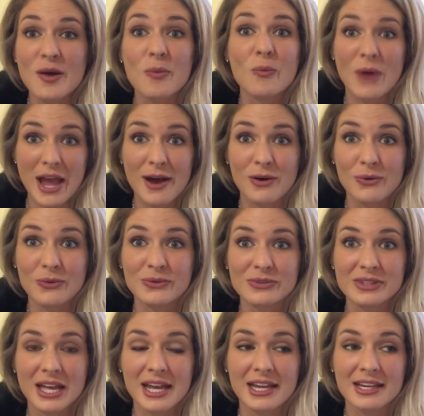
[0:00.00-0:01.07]
wow,
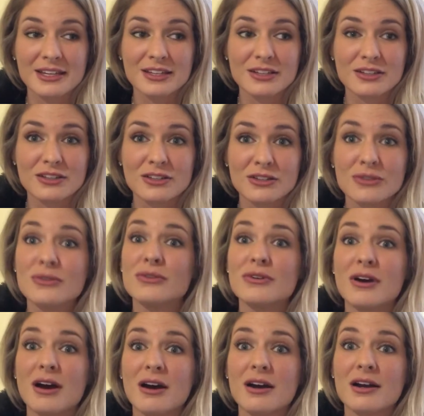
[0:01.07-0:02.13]
like,
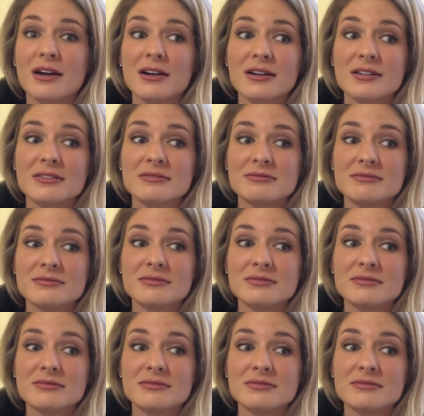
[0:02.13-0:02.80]
you are